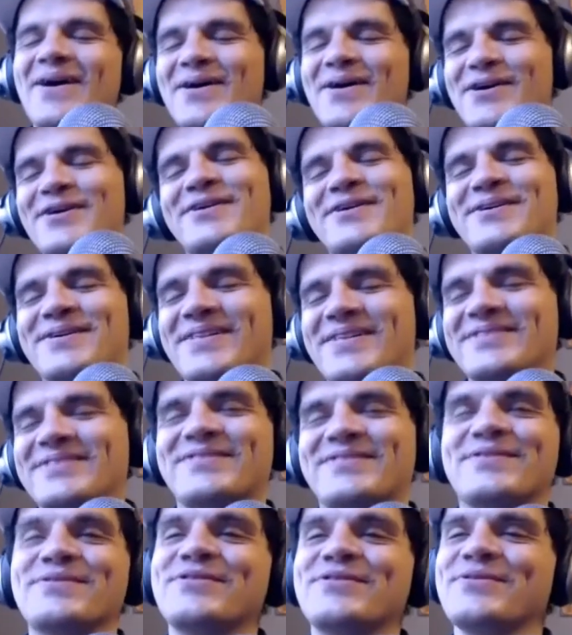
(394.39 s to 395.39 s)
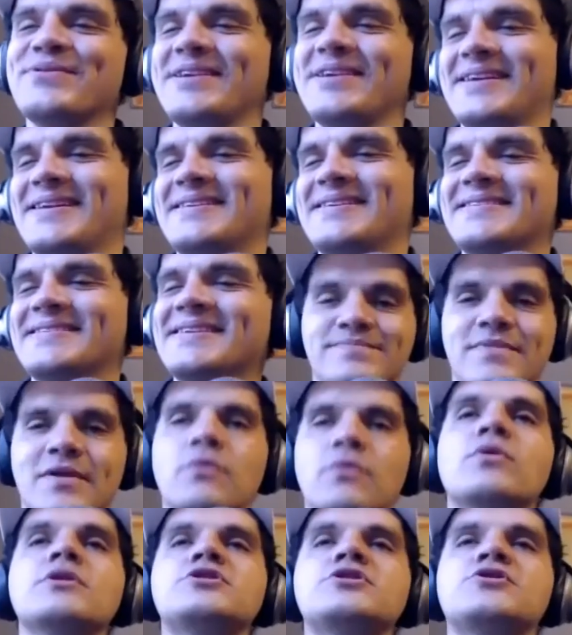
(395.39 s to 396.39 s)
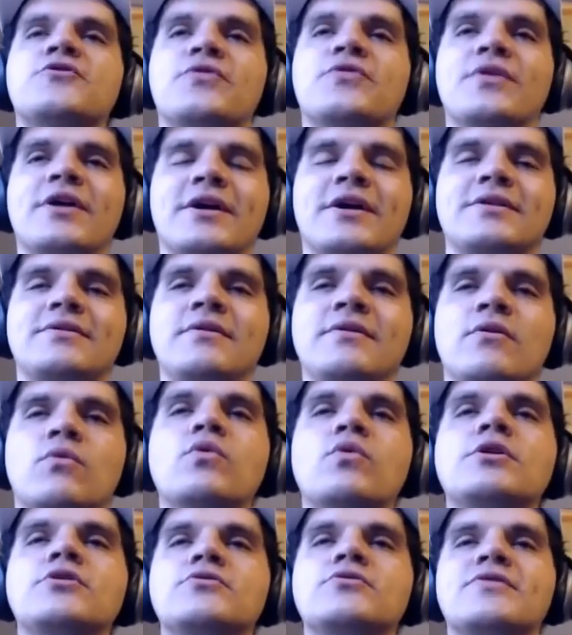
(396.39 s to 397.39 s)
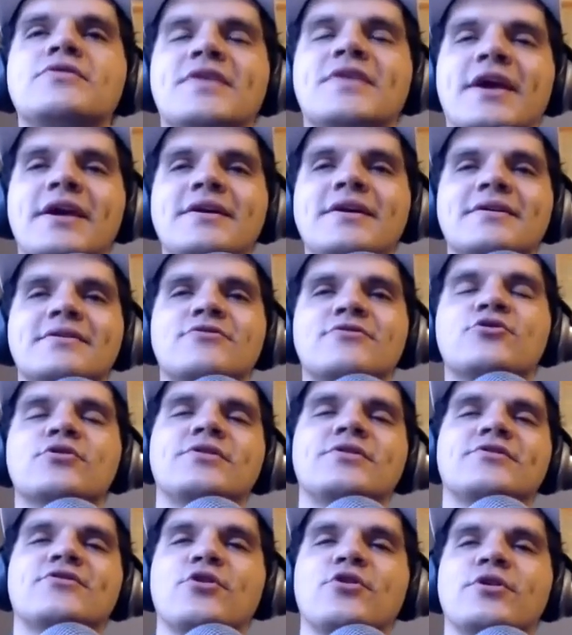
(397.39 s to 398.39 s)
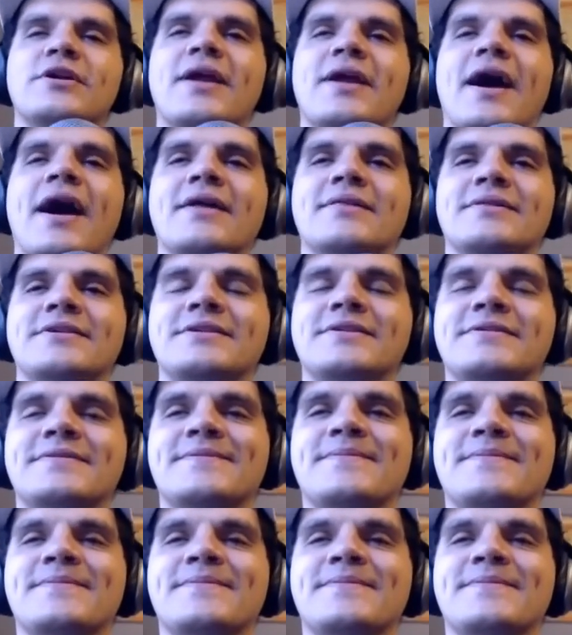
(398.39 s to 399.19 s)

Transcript: oh, that's so sweet. Which friend would you take to a deserted island?